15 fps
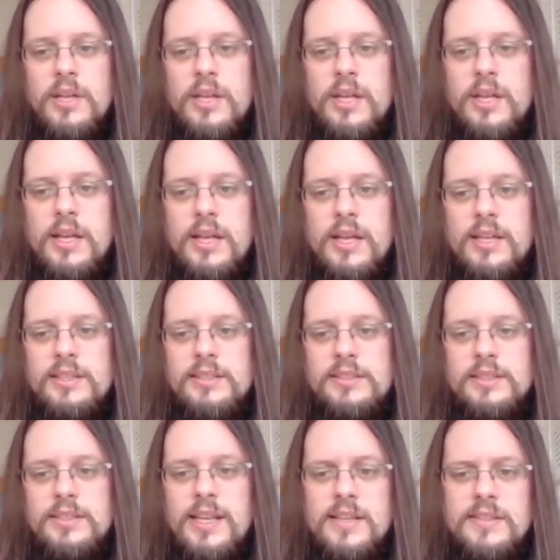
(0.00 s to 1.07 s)
And
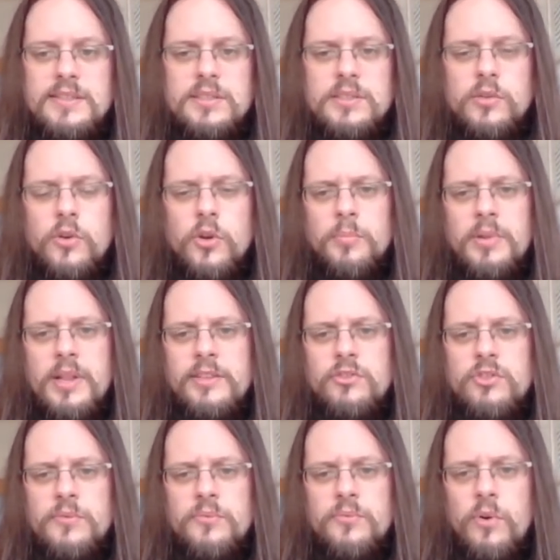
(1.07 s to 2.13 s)
yes, you could play
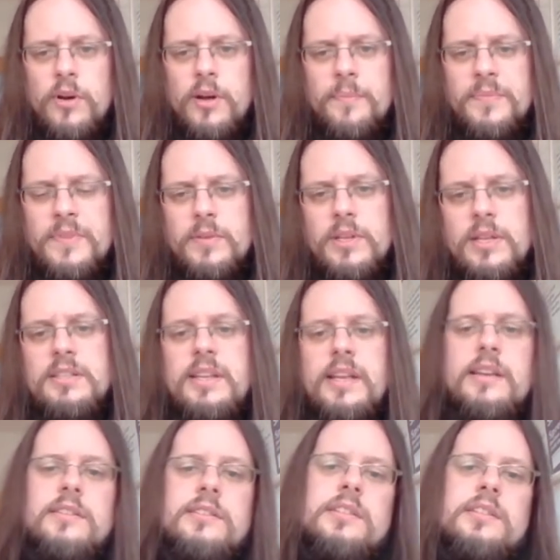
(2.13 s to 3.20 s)
g4,
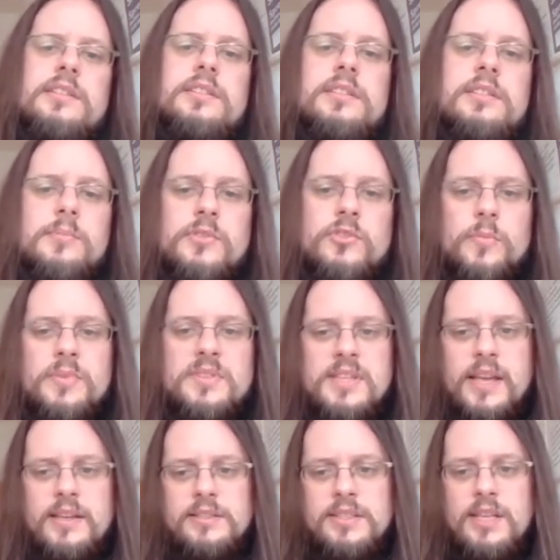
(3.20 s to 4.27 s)
attacking the bishop a
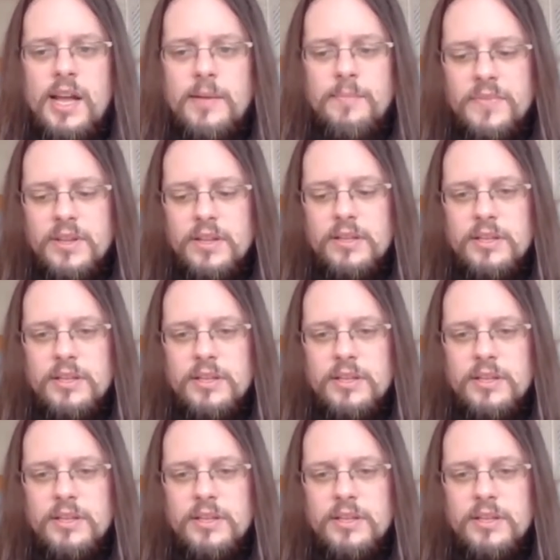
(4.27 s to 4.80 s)
second time,